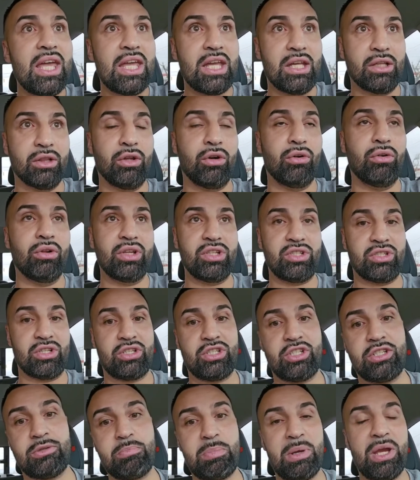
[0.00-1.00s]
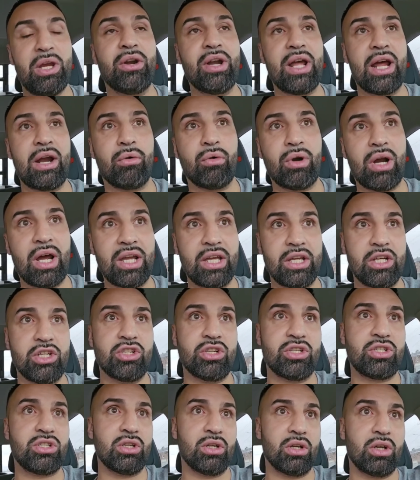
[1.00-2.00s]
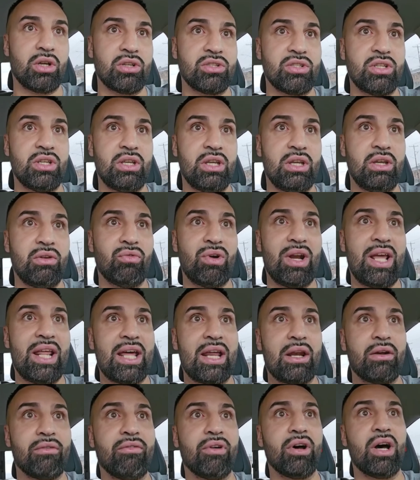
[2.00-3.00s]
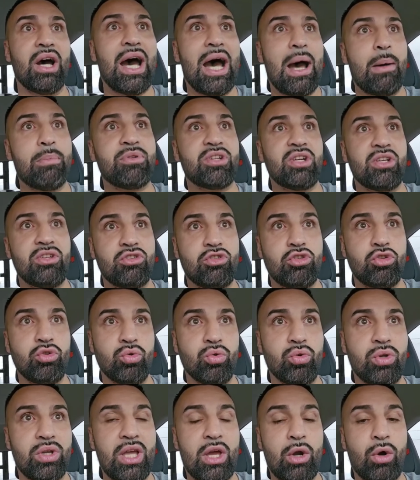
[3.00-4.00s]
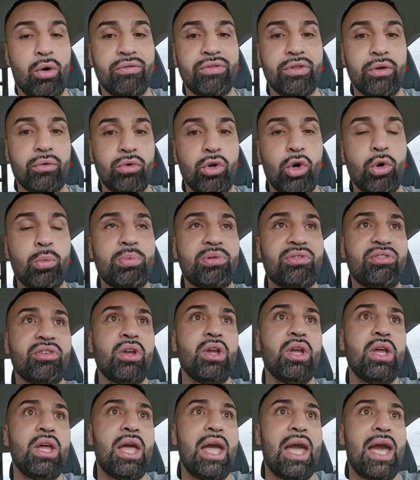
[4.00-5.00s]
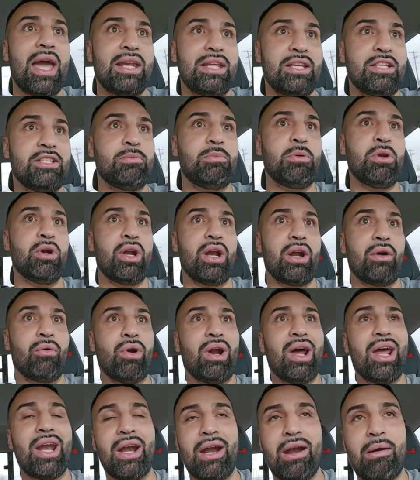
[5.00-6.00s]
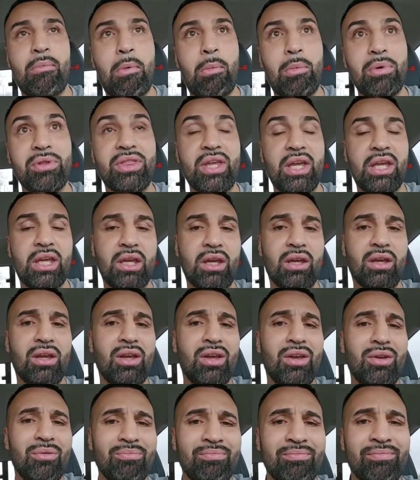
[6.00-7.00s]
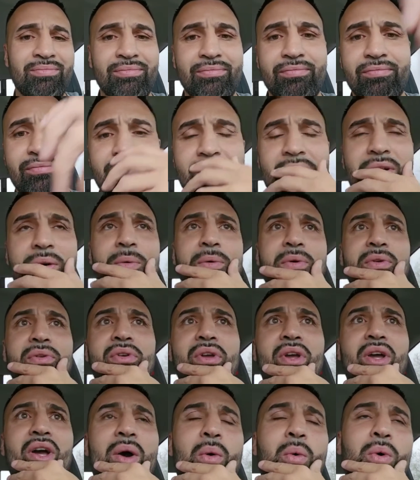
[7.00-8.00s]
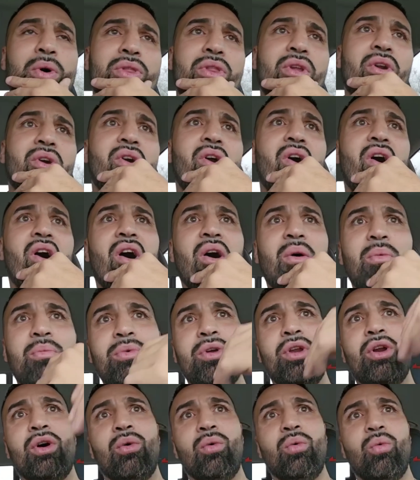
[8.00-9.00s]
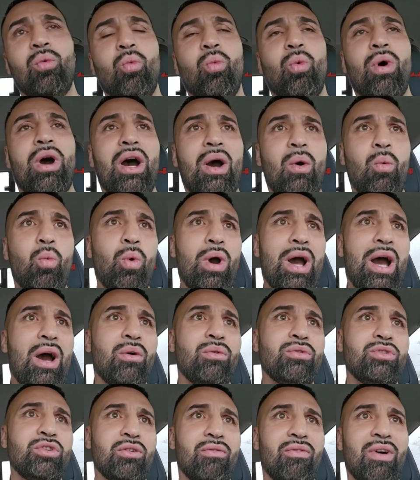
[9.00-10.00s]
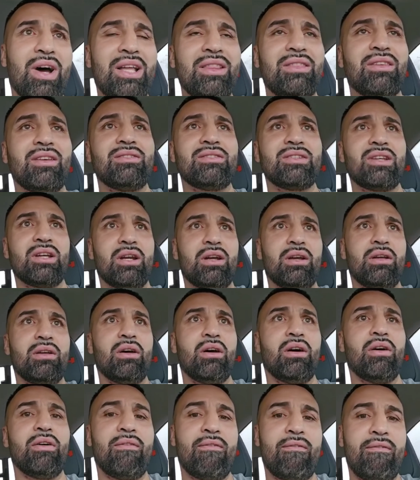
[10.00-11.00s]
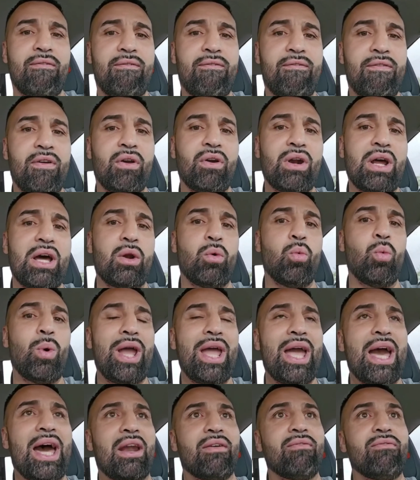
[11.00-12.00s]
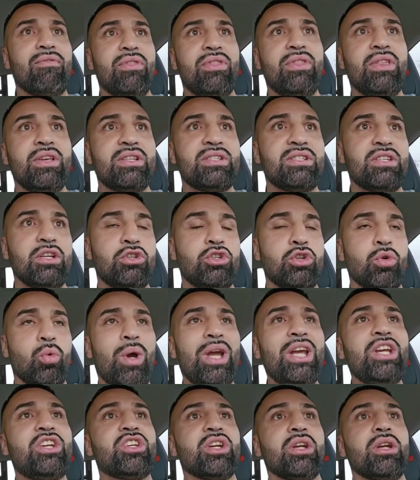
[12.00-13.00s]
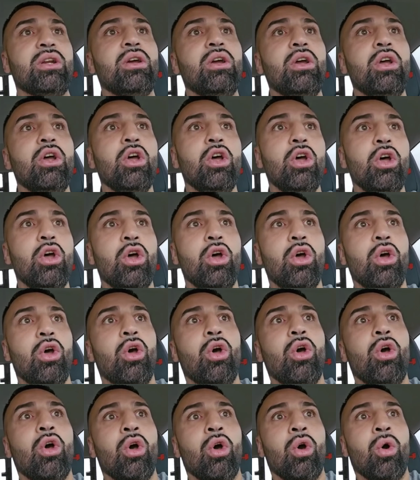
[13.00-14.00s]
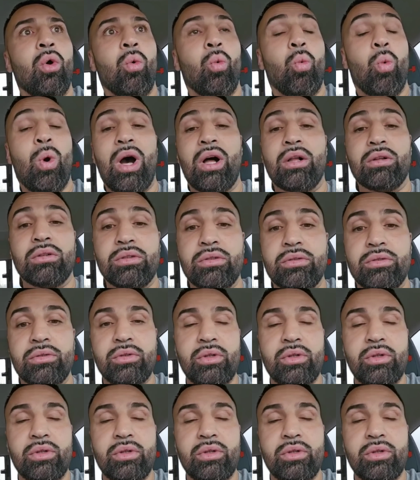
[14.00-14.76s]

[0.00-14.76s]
he literally just speared at Ryan because he ran out of options to get off the ropes, and he speared at Ryan. And I remember thinking, I was like, I wonder, how Gervonta is going to figure out a way out of this situation. Well,